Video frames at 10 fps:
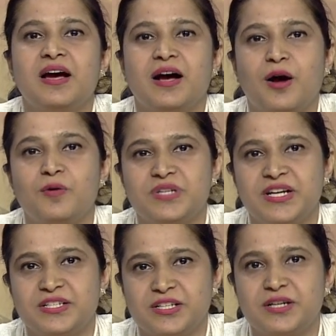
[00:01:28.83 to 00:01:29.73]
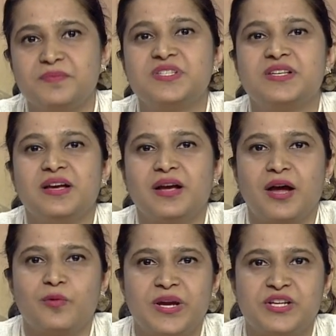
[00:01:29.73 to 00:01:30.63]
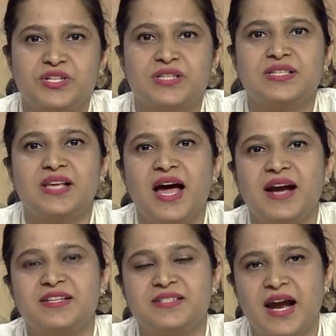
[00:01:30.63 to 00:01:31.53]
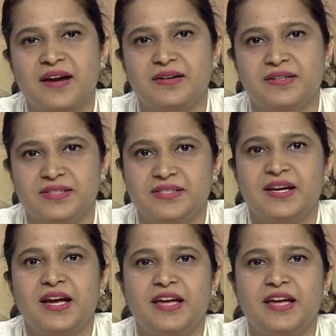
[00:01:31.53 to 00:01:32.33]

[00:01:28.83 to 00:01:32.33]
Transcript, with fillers: accounting terms, conventions and standards.